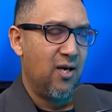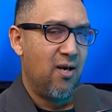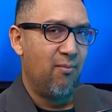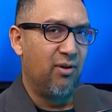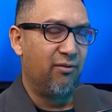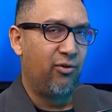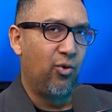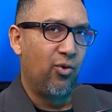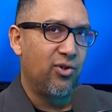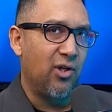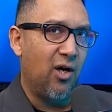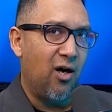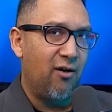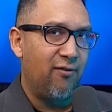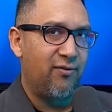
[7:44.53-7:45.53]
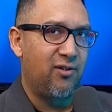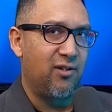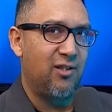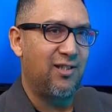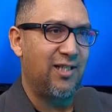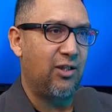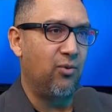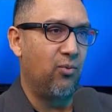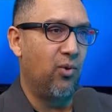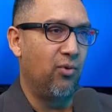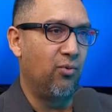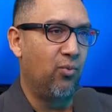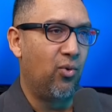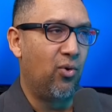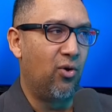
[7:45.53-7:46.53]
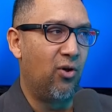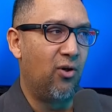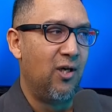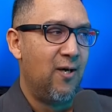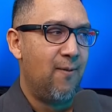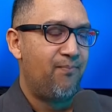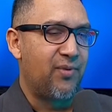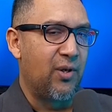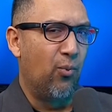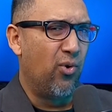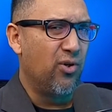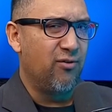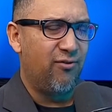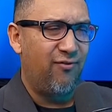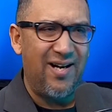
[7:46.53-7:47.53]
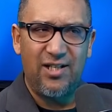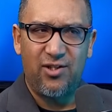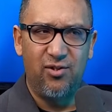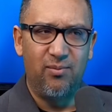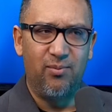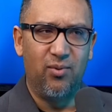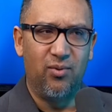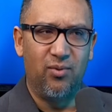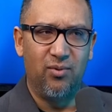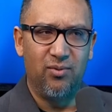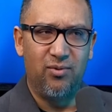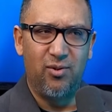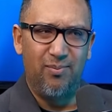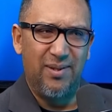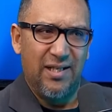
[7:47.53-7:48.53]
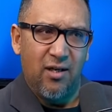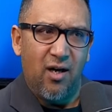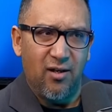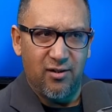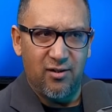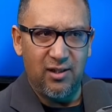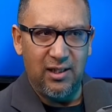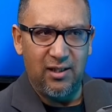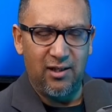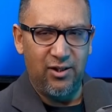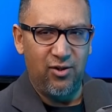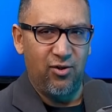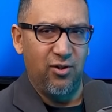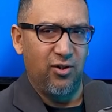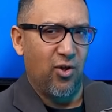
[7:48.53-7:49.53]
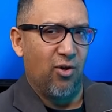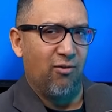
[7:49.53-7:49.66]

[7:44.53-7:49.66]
But of course, after the Second World War, it wasn't fashionable to be a Nazi. Like, you couldn't go